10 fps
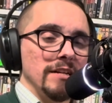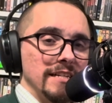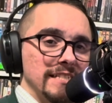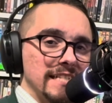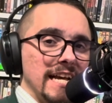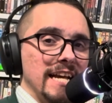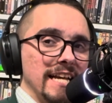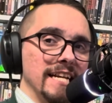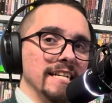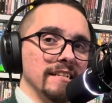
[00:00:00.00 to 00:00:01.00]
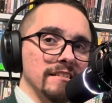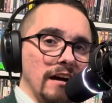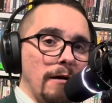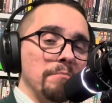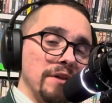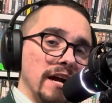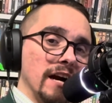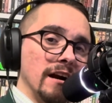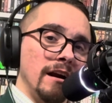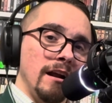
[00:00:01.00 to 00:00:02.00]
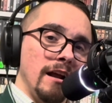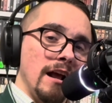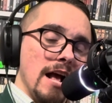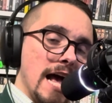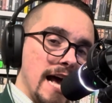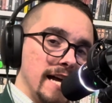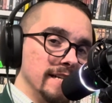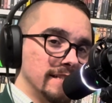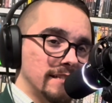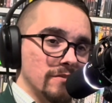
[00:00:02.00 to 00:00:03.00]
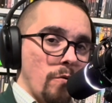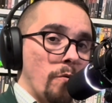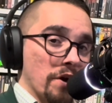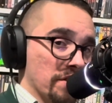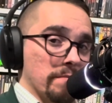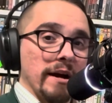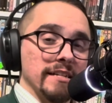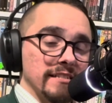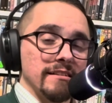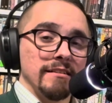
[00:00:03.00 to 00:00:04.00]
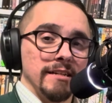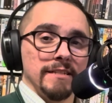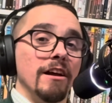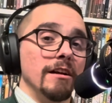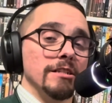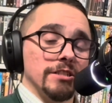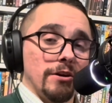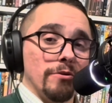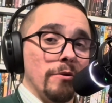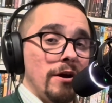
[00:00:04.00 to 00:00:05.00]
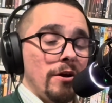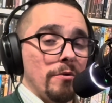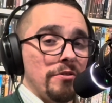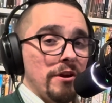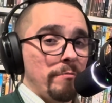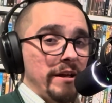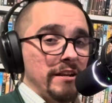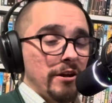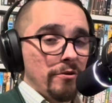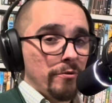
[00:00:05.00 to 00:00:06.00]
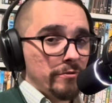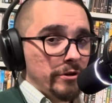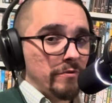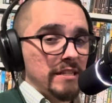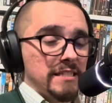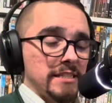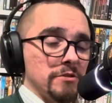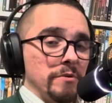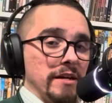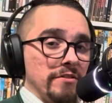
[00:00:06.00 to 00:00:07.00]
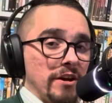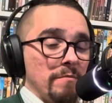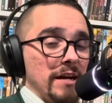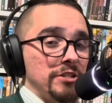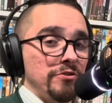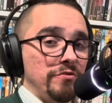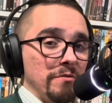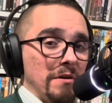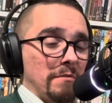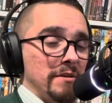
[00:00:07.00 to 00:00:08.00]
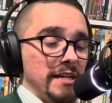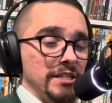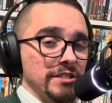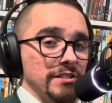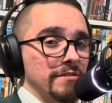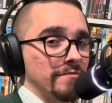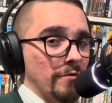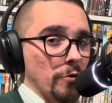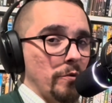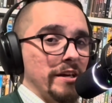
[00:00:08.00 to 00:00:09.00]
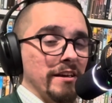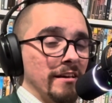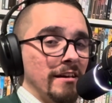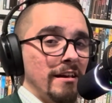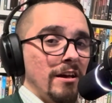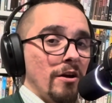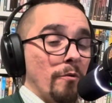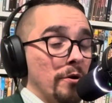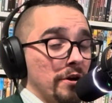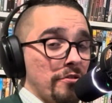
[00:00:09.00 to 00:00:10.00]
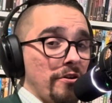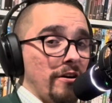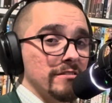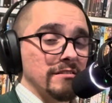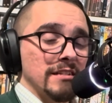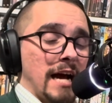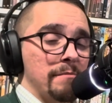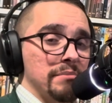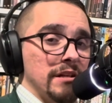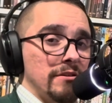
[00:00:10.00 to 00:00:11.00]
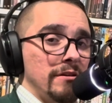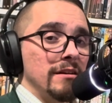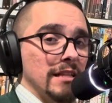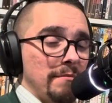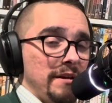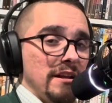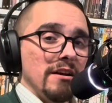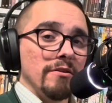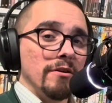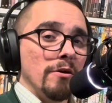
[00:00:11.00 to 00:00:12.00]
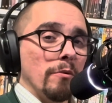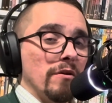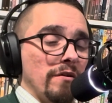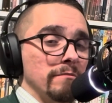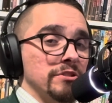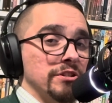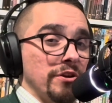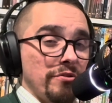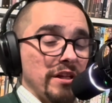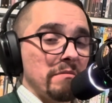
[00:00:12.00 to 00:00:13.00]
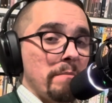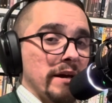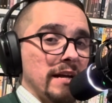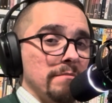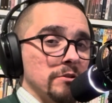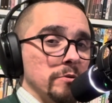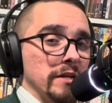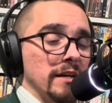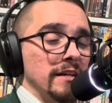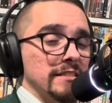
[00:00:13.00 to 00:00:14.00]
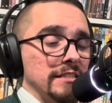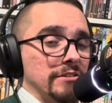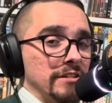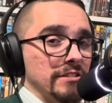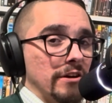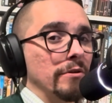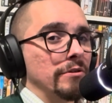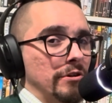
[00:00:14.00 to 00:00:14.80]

say is up there as one of the best. So, with there being no new release this week, there are my 2 film recommendations for the week. What are your thoughts? Comment below. Let me know. What films are you thinking about picking up this week since there is no new